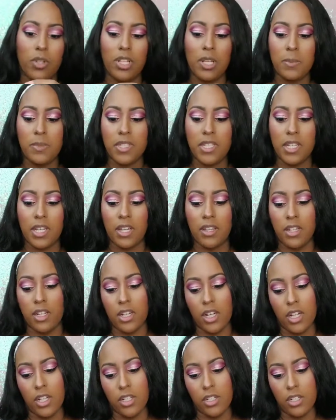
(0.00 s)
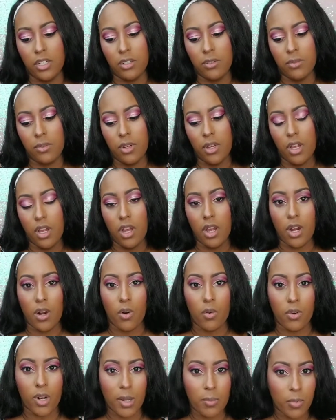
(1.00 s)
Lipstick in the color
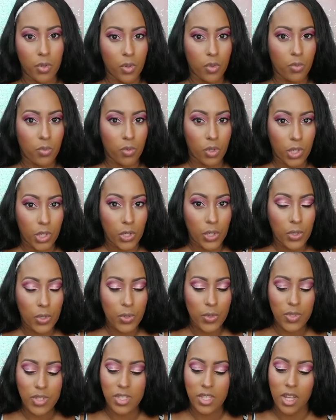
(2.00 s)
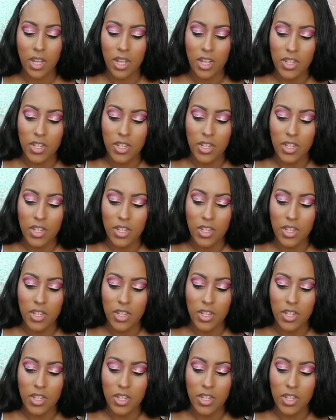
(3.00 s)
Rebel Rose.